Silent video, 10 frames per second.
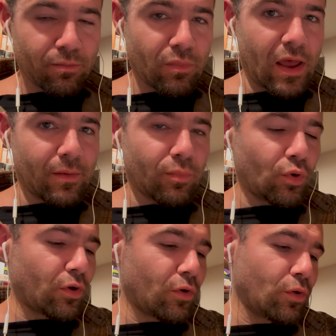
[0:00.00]
and
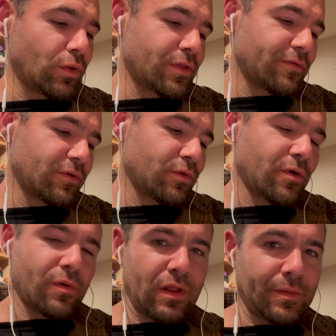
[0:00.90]
bore a hole in the floor
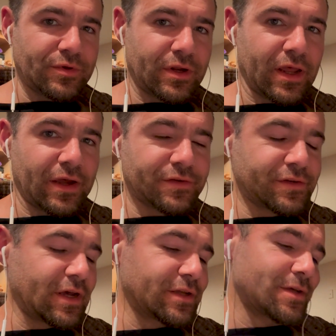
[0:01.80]
while I'm trying to
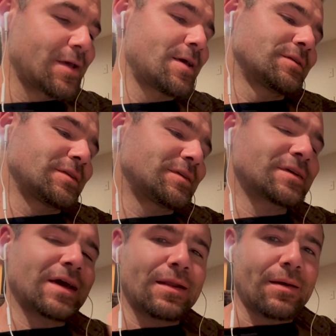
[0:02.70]
exercise. This has
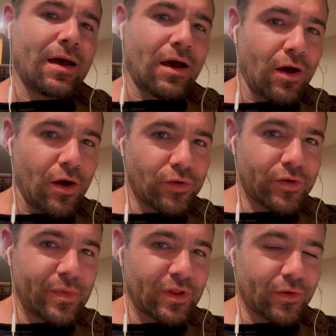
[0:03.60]
got
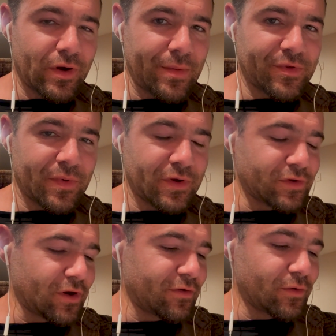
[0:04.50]
100 milligrams per
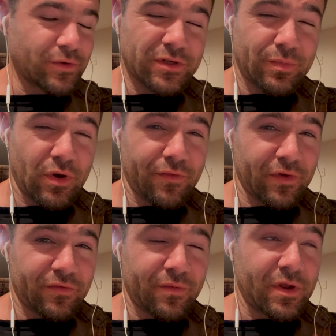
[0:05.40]
serving, which is perfect for me.